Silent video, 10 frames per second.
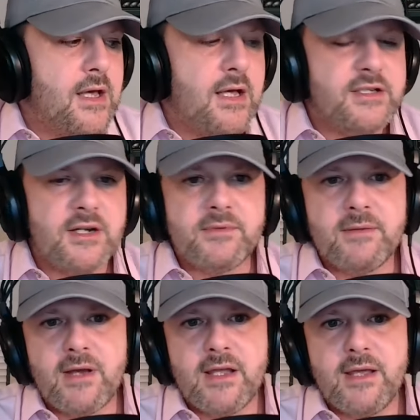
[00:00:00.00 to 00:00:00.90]
Jumped
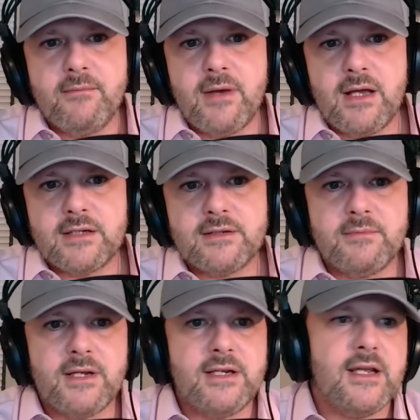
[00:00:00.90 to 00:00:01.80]
in my inbox,
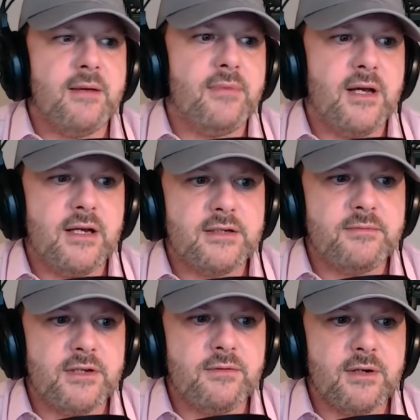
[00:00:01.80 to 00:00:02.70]
my DM box,
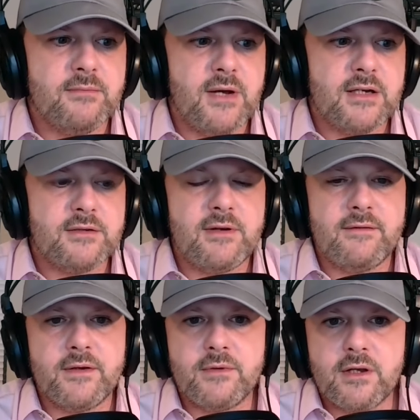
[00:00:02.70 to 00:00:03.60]
my Twitter box,
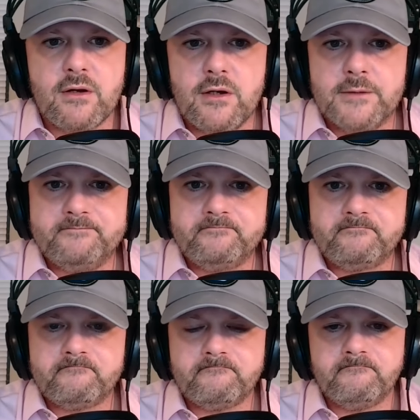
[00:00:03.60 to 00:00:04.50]
whatever you want to call it.
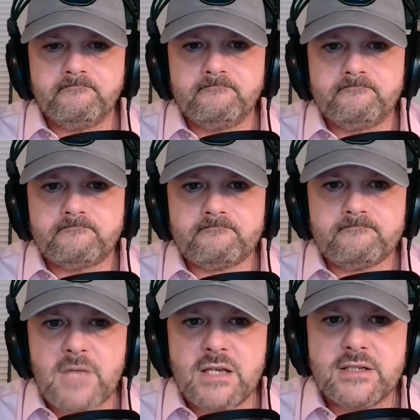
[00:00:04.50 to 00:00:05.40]

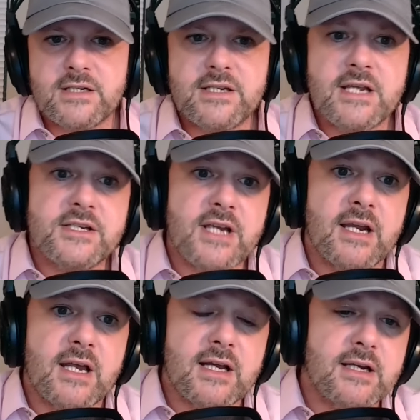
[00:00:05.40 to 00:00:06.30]
I said, "Hey,
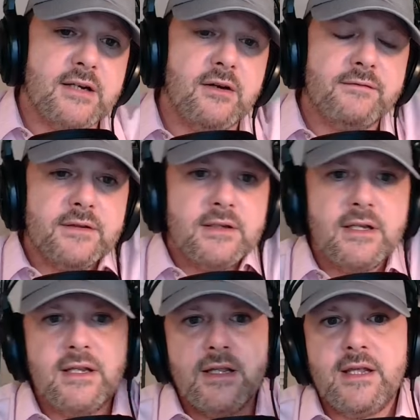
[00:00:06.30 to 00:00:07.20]
Shane, I got an offer.
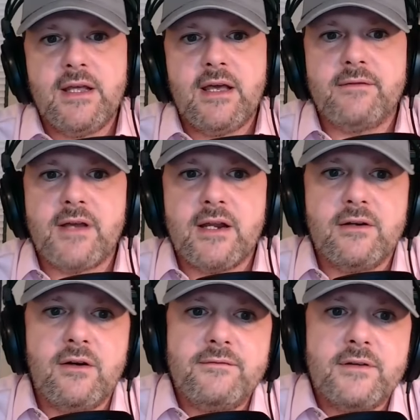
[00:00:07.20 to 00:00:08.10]
I've got
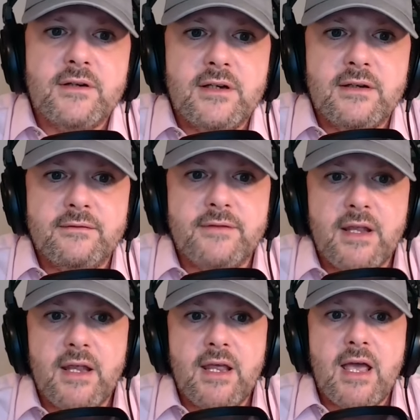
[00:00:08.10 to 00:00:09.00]
an offer of
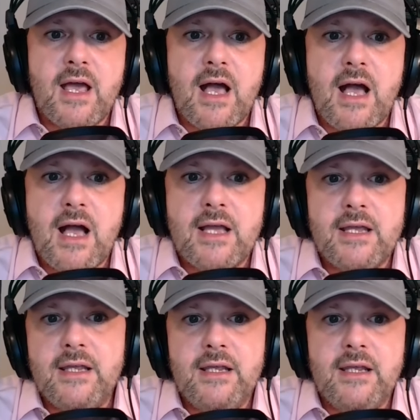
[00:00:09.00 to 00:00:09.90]

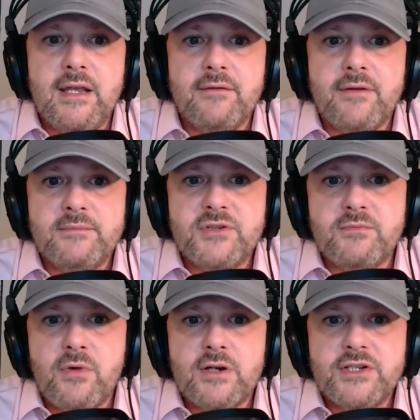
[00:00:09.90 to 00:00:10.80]
I give up
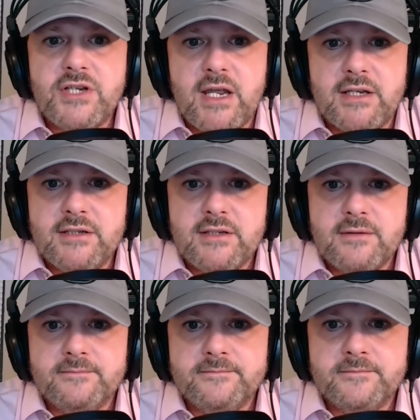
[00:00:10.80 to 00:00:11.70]
Jamar Chase
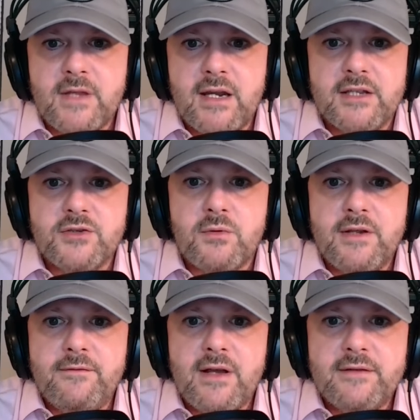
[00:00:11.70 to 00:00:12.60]
and a
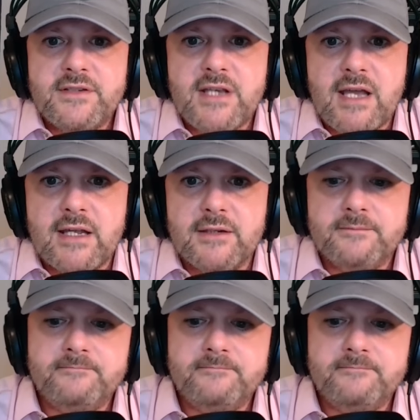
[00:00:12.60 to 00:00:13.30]
25-second,